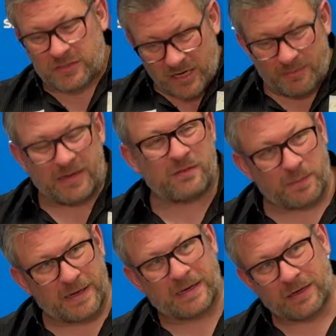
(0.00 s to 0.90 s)
coming here to
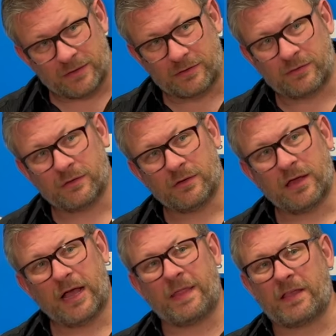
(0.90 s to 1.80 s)
play darts,
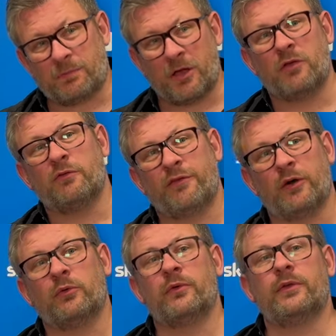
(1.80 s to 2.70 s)
and that's my own
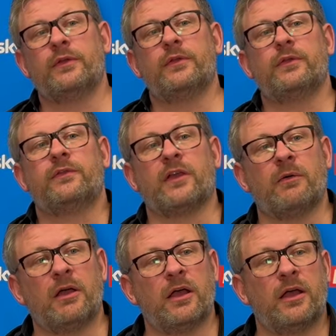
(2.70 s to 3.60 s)
fault.
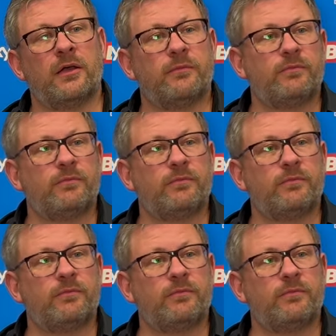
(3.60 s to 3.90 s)
So I